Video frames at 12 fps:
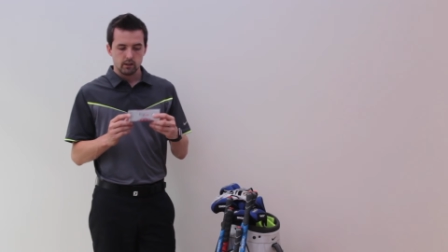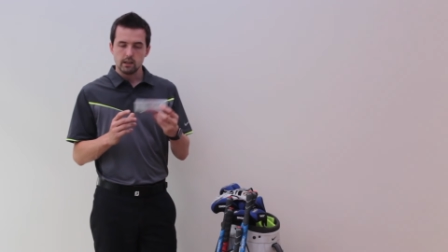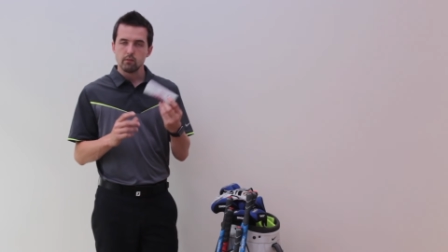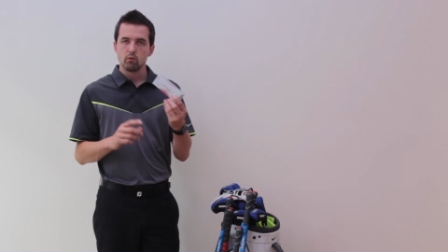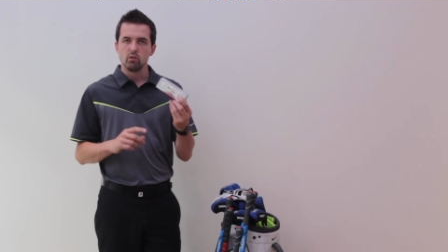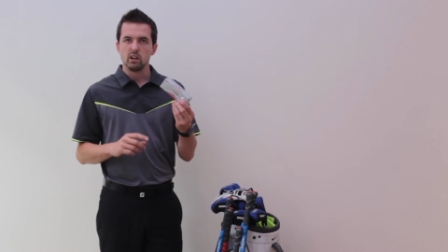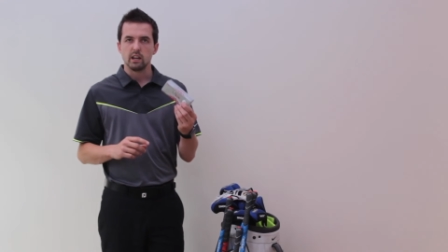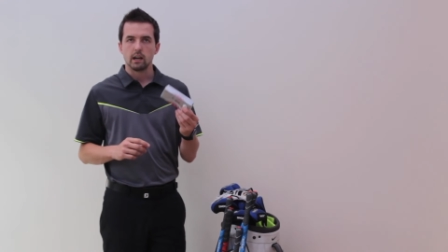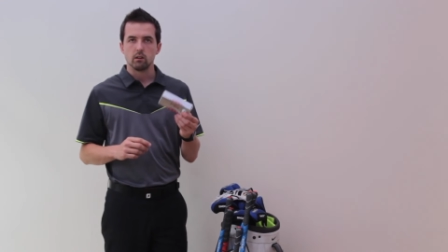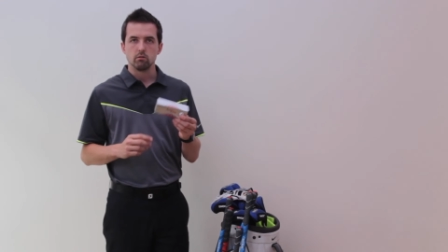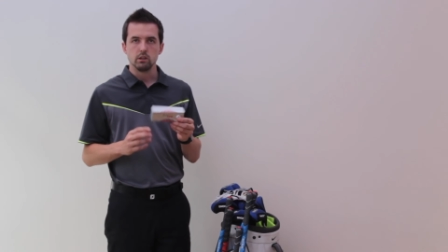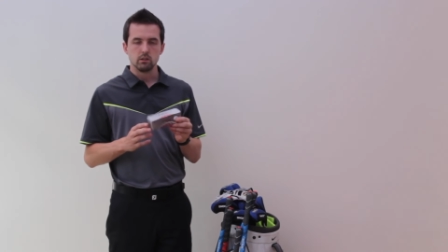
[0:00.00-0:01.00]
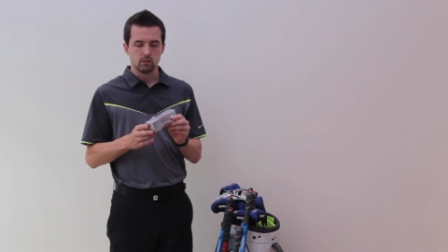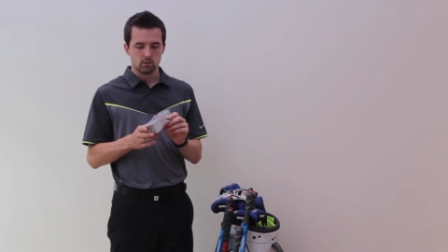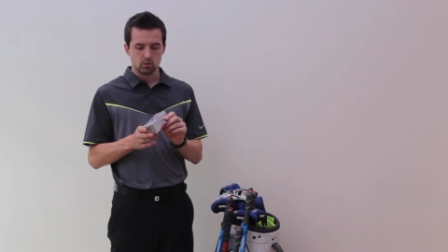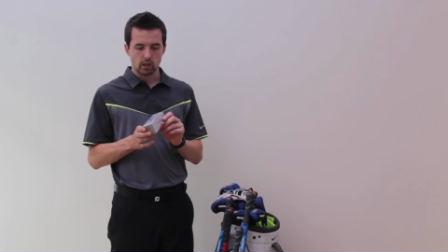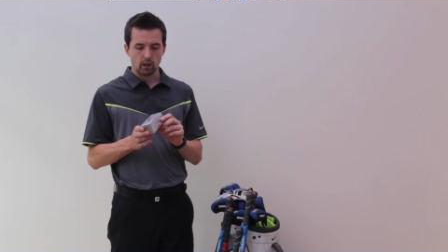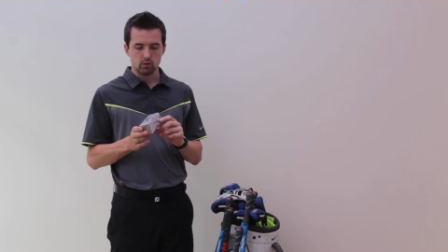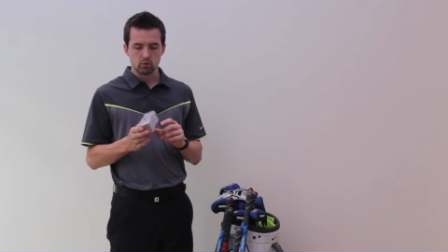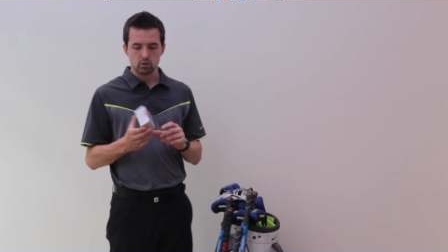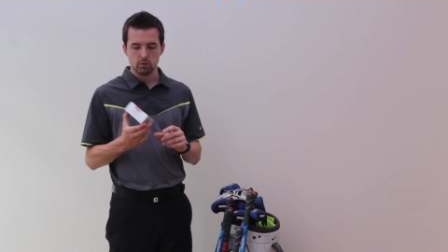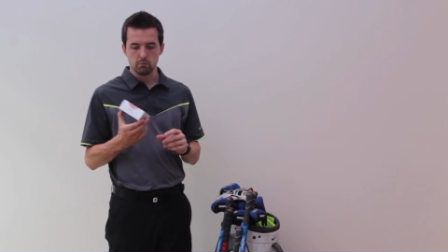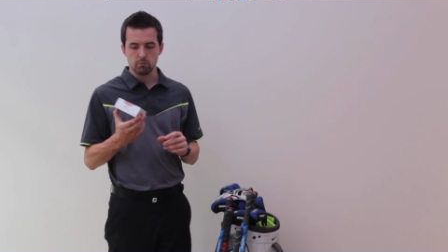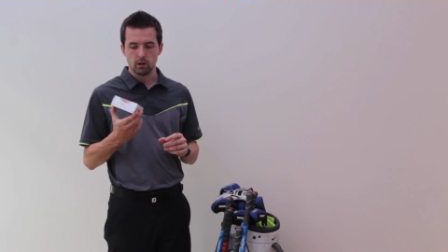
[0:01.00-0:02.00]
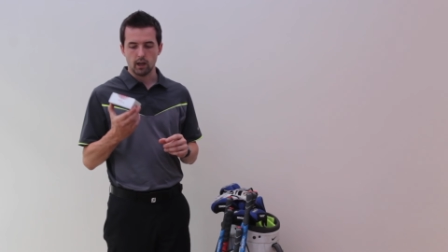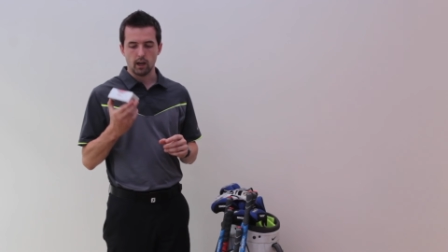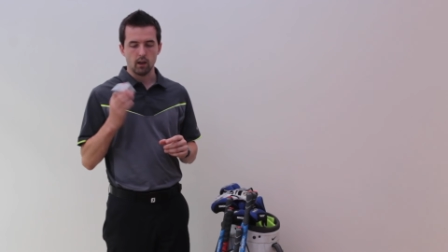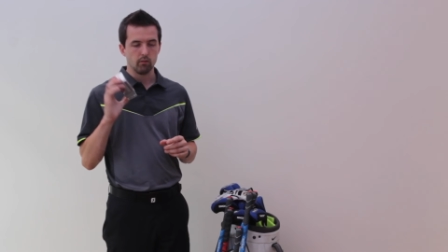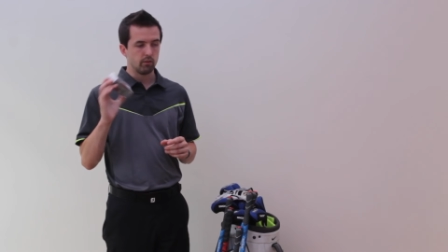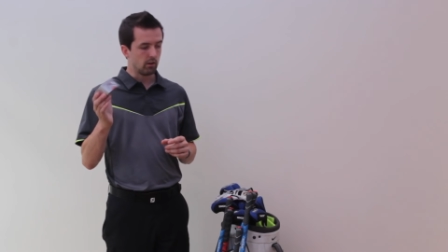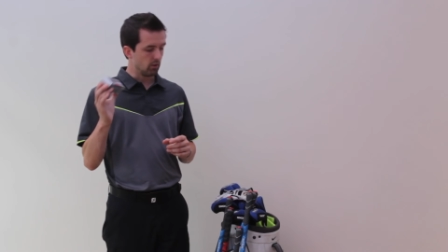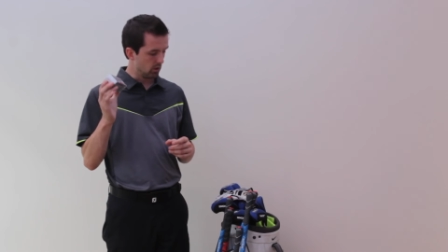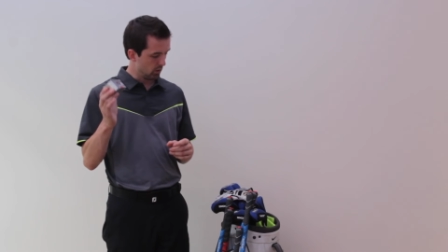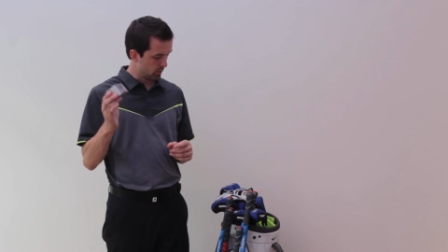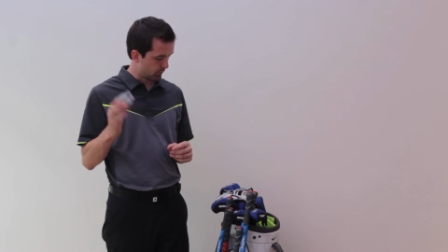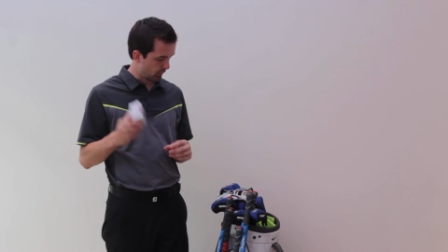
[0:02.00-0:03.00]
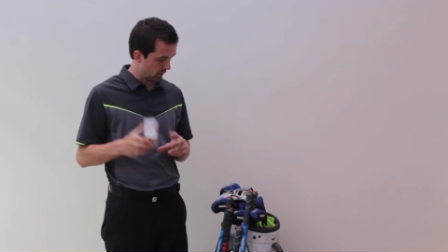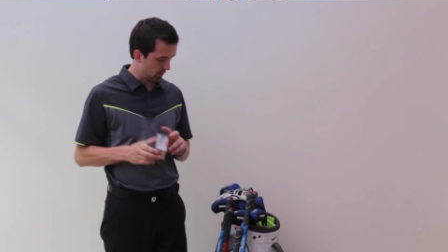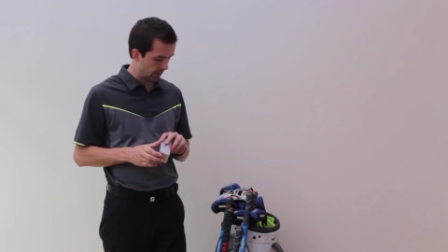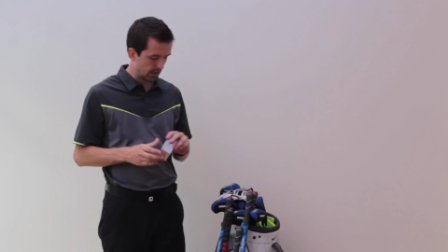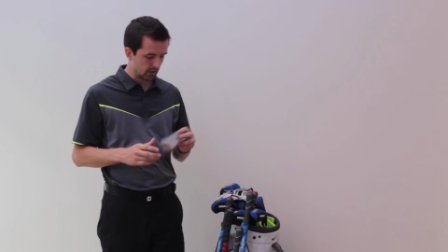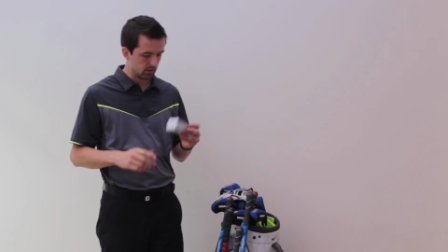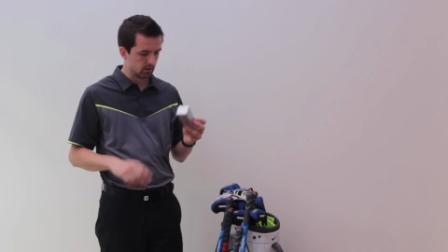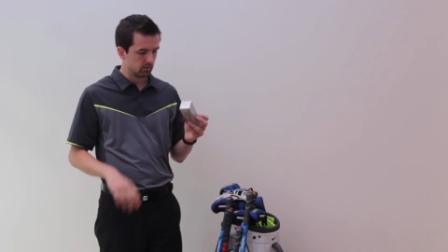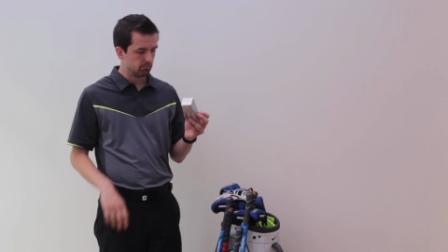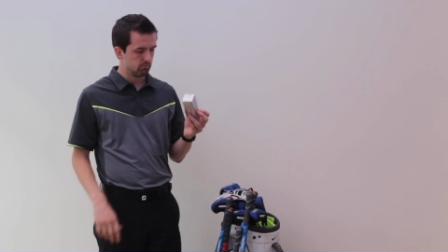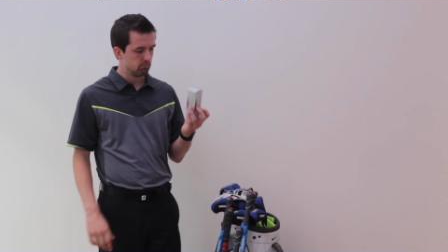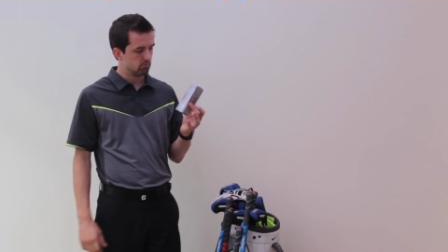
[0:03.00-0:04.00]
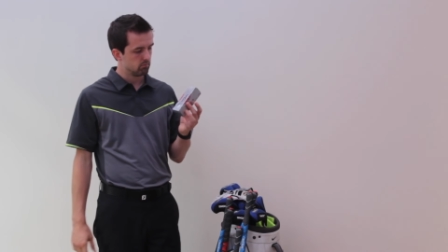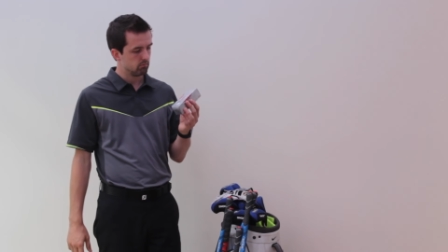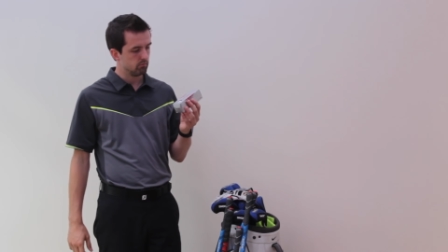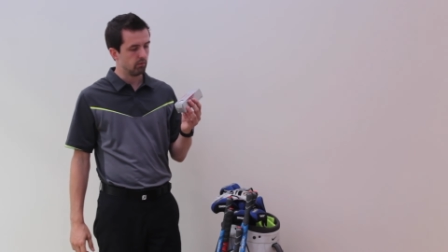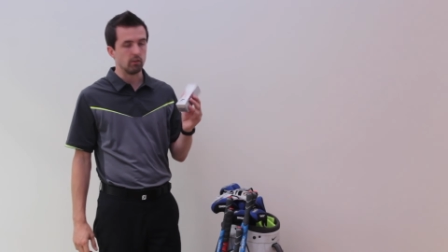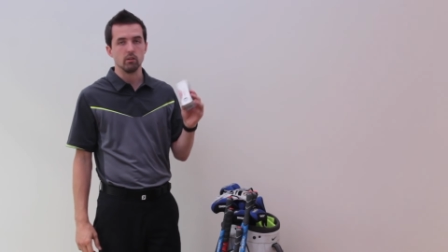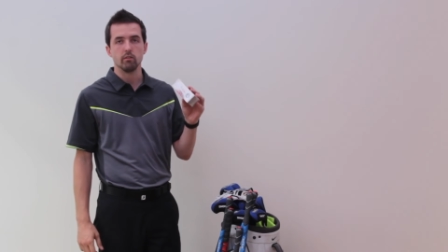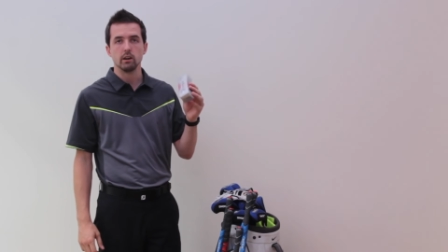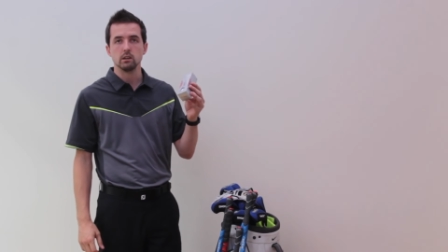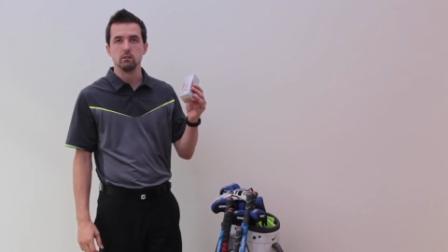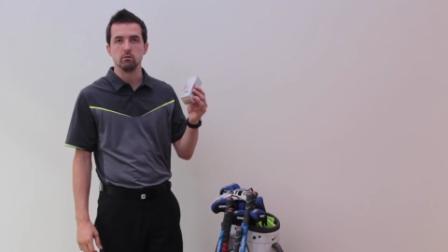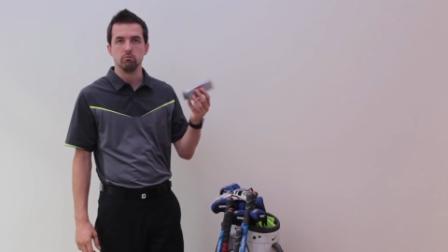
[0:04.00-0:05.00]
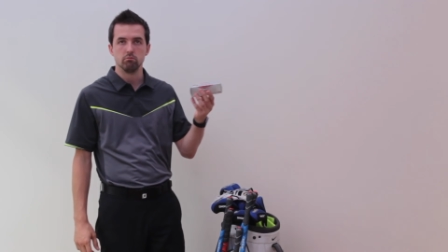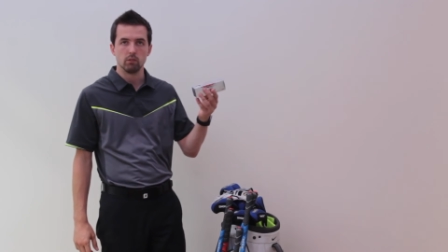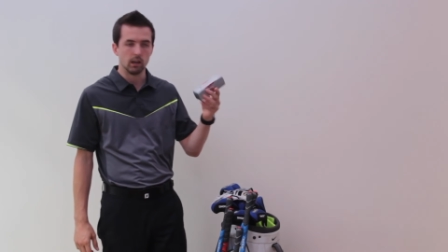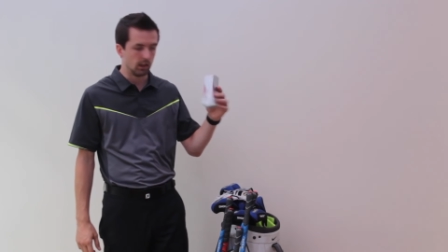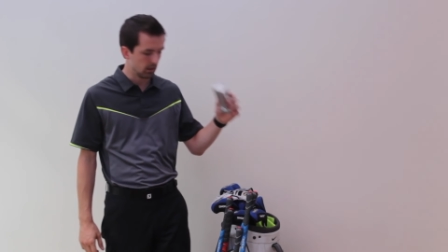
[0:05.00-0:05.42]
Never really had a reason to change them. Uh, very useful and very effective. I